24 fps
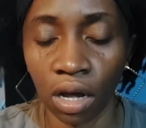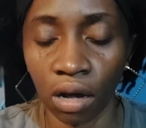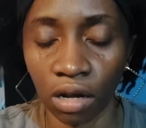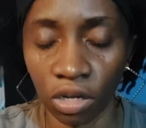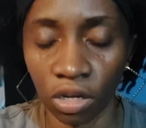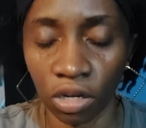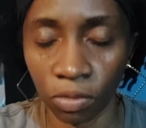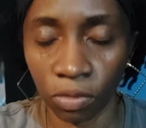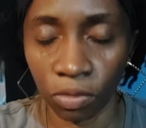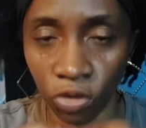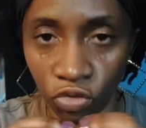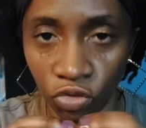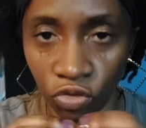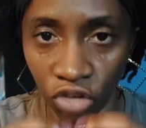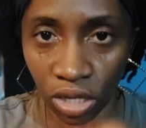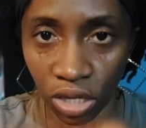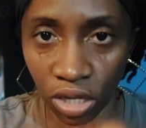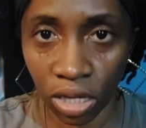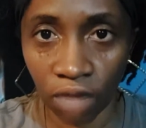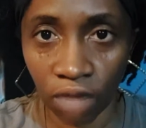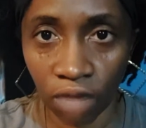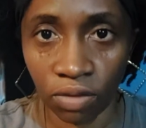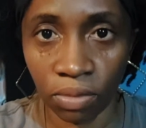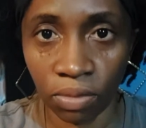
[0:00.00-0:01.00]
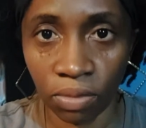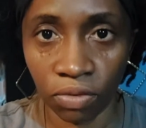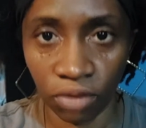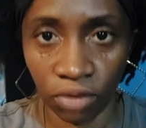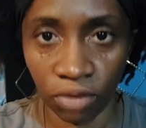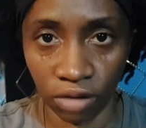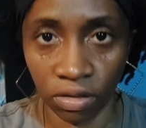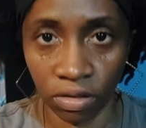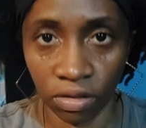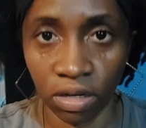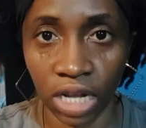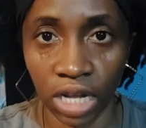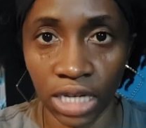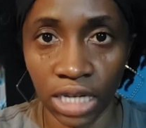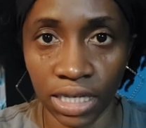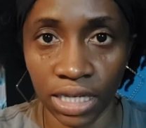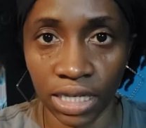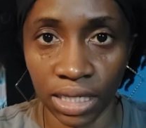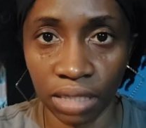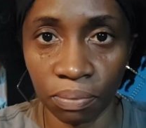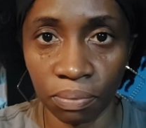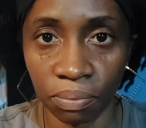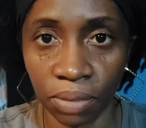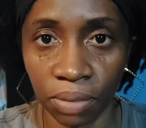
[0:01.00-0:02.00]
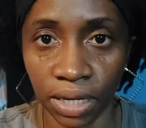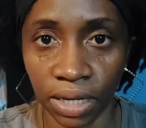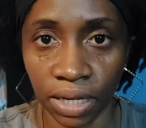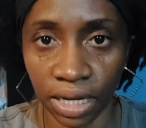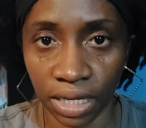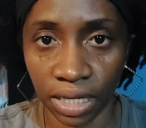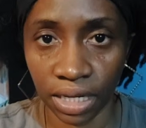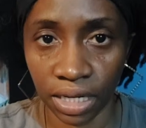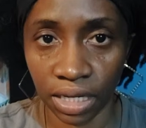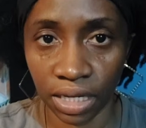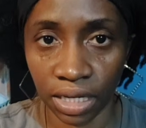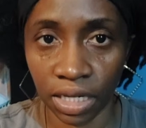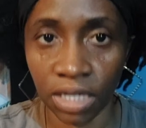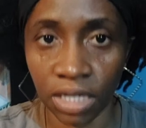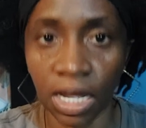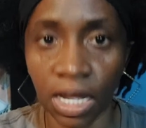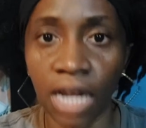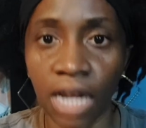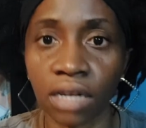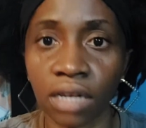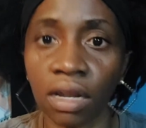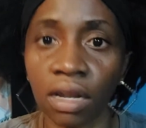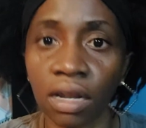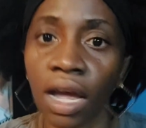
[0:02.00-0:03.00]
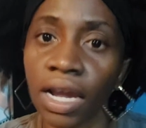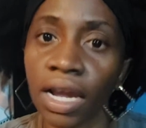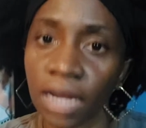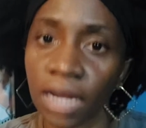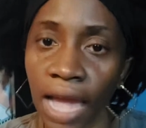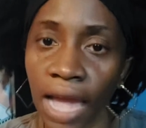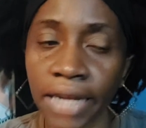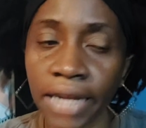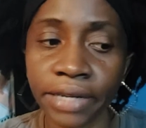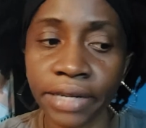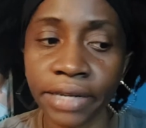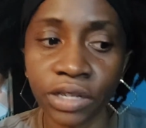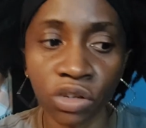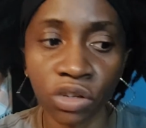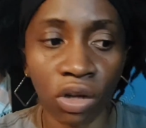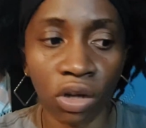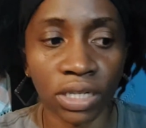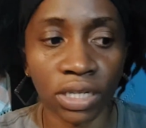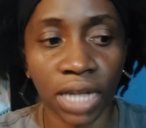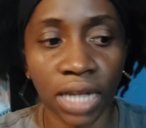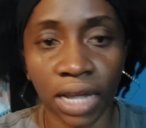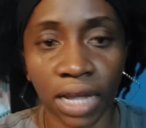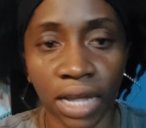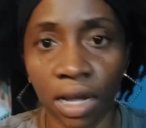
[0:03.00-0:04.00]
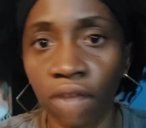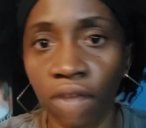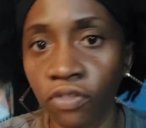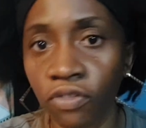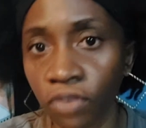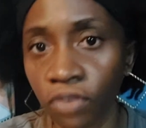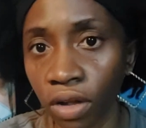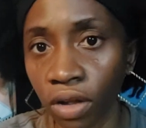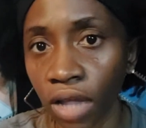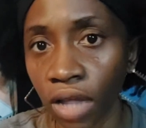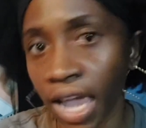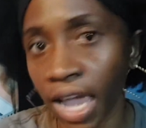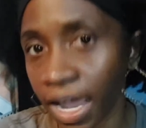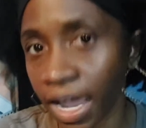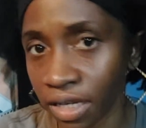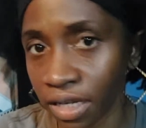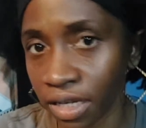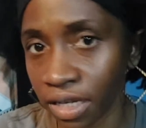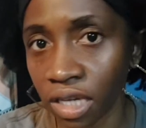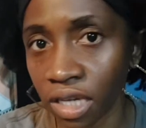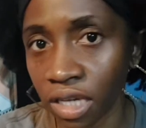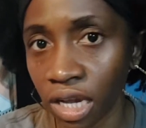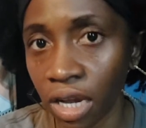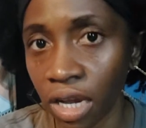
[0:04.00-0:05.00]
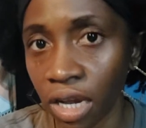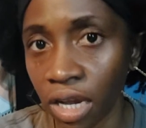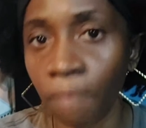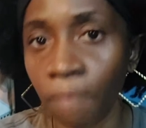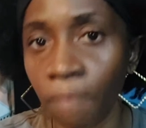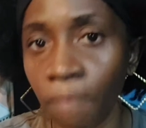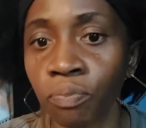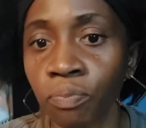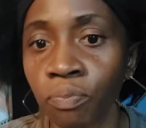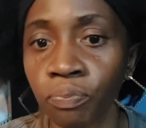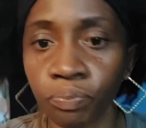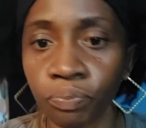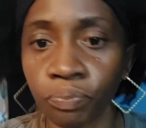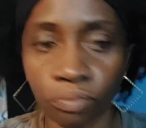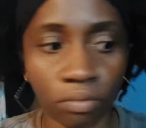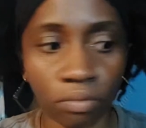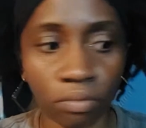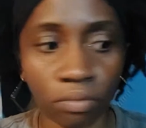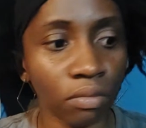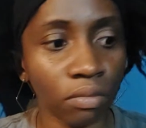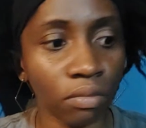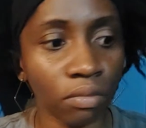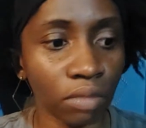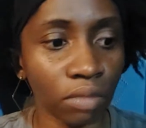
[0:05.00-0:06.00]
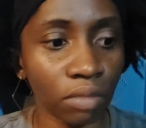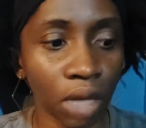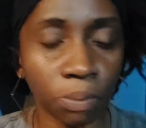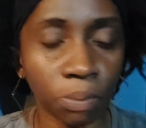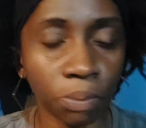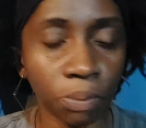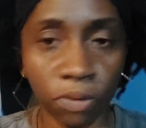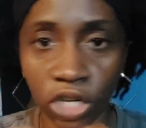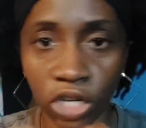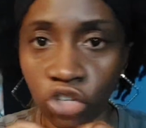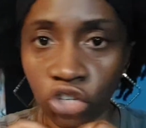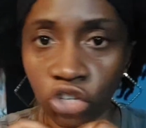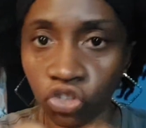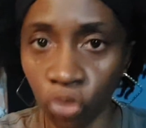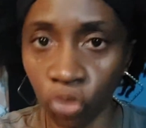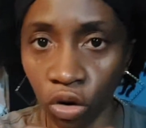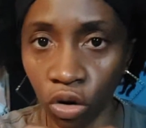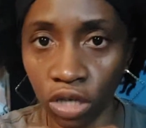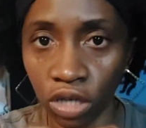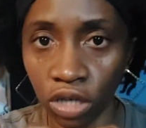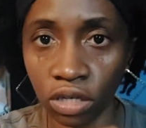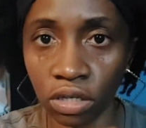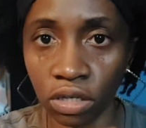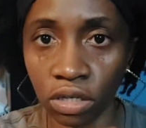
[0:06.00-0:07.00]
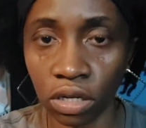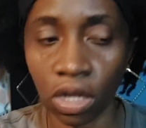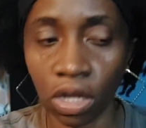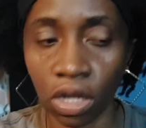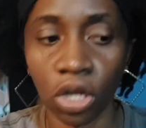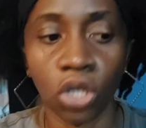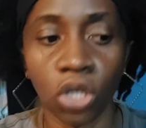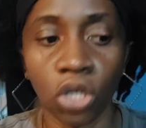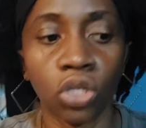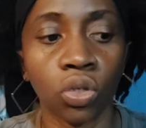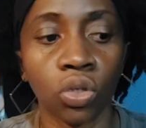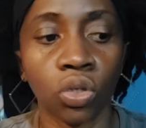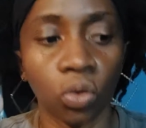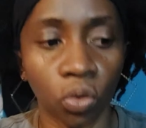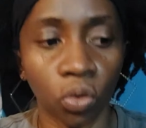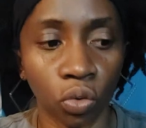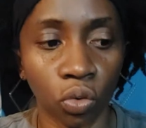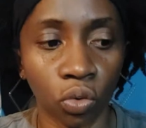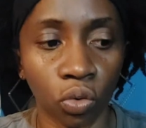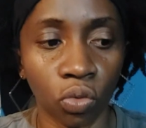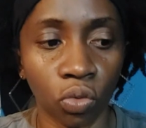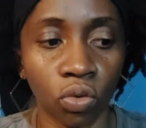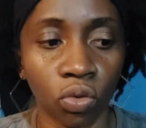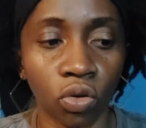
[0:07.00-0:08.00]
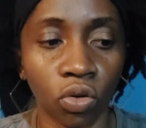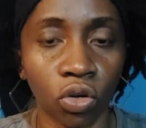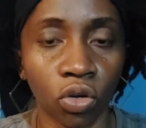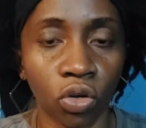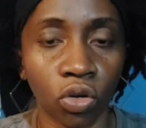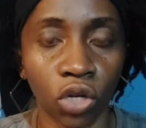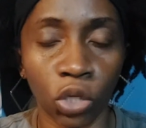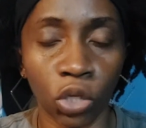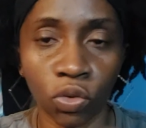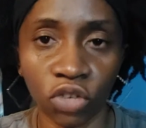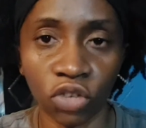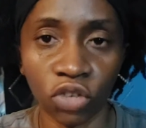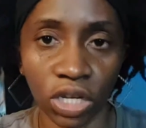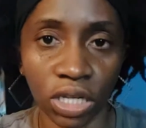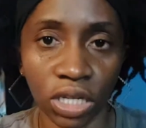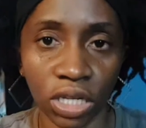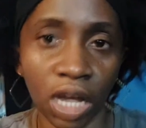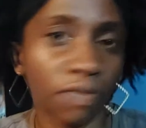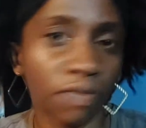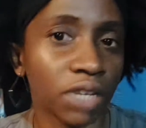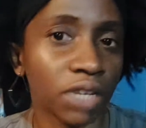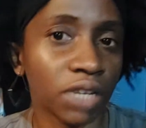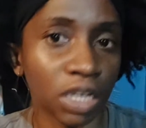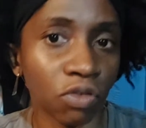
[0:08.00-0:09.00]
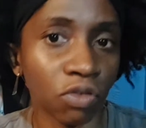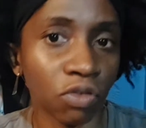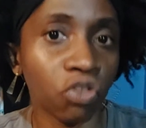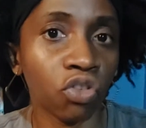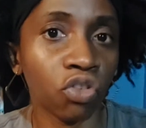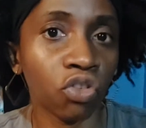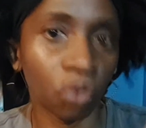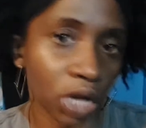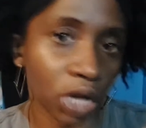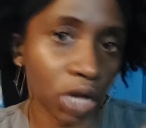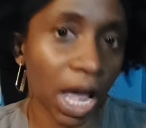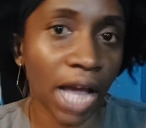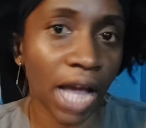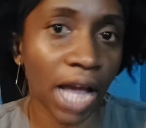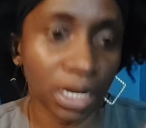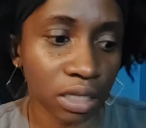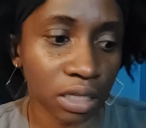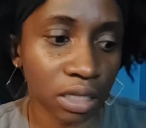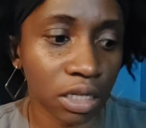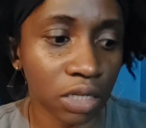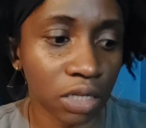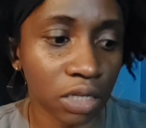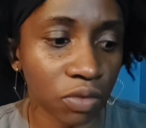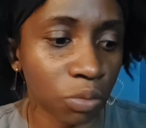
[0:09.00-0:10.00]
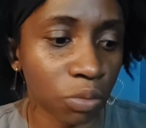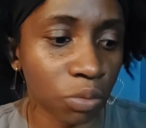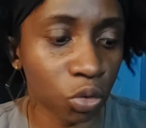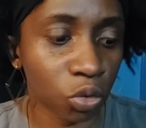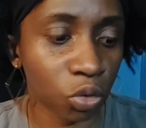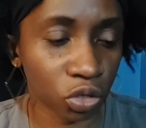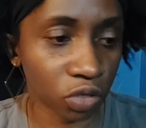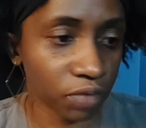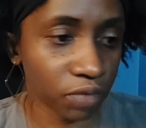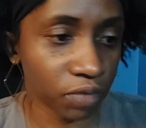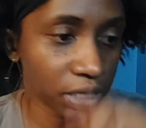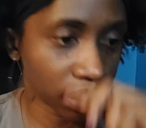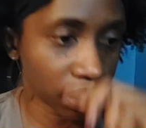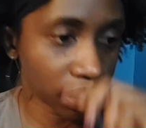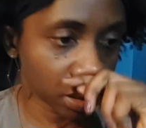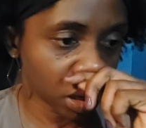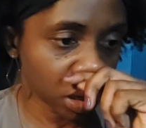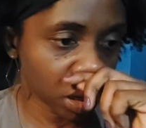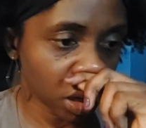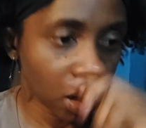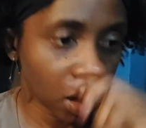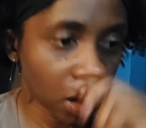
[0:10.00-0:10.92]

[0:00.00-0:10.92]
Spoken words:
You just have to be very good at explaining this. And again, it's not like a full essay, pretty short. So you just have to give short answers for most of these.